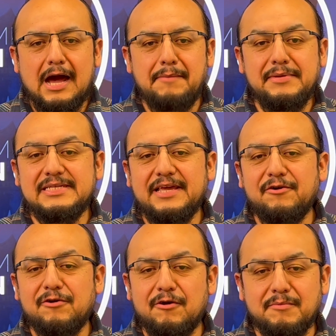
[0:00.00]
I'm Isai
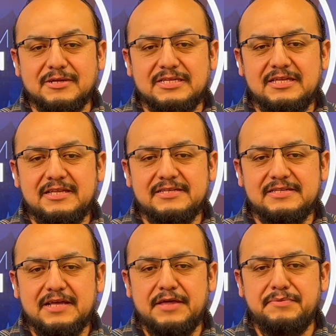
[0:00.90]
Ogarrio
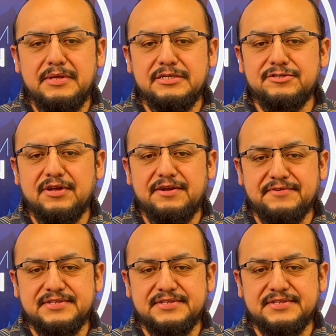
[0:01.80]
Martinez, Administrative